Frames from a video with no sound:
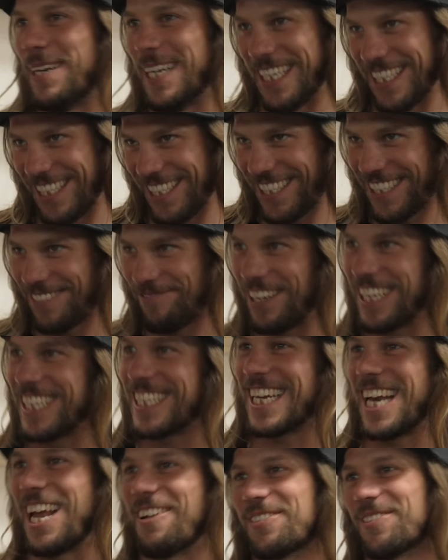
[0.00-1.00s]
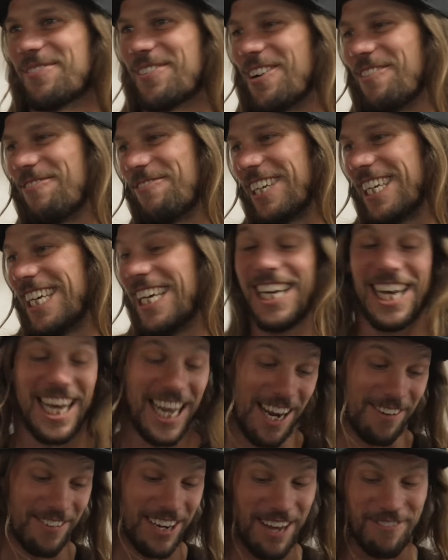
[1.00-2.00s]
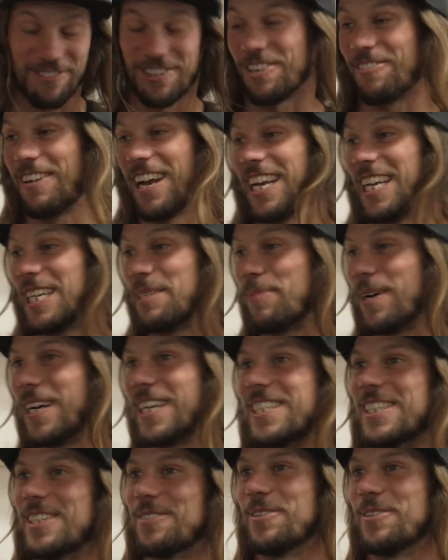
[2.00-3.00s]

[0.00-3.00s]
please, please can I have some coffee. And I'm going to have a look around these bikes in